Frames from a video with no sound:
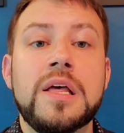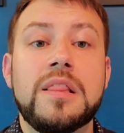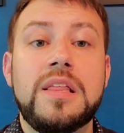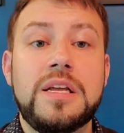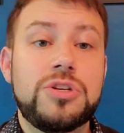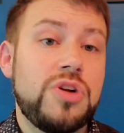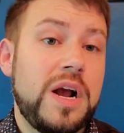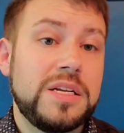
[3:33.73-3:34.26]

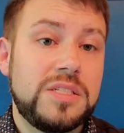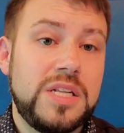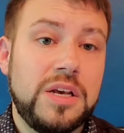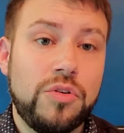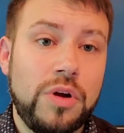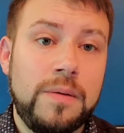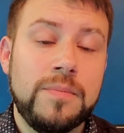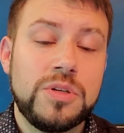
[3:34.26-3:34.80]
the
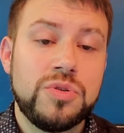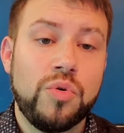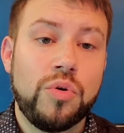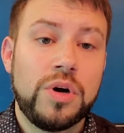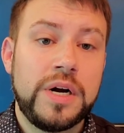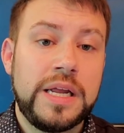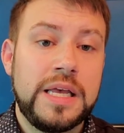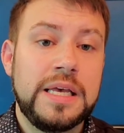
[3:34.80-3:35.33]
Tri-State
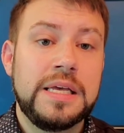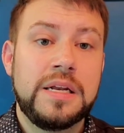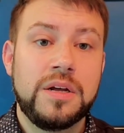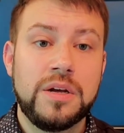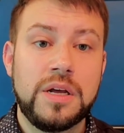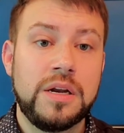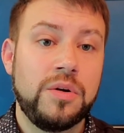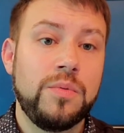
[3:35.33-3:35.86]
Crematory in
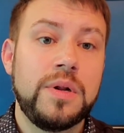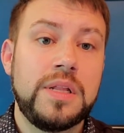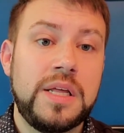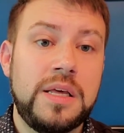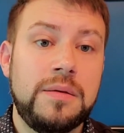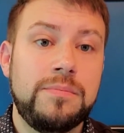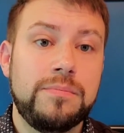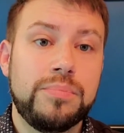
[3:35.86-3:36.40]
a really